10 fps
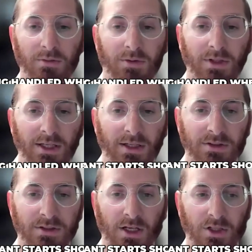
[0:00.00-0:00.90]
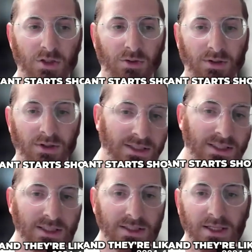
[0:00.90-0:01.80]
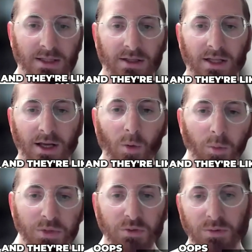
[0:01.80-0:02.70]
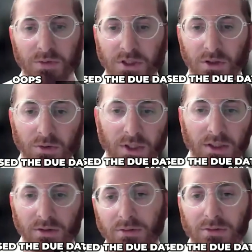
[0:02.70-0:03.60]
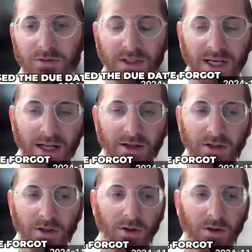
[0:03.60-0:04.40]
When the accountant starts showing laziness and they're like, oops, we missed the due date. Oops, we forgot.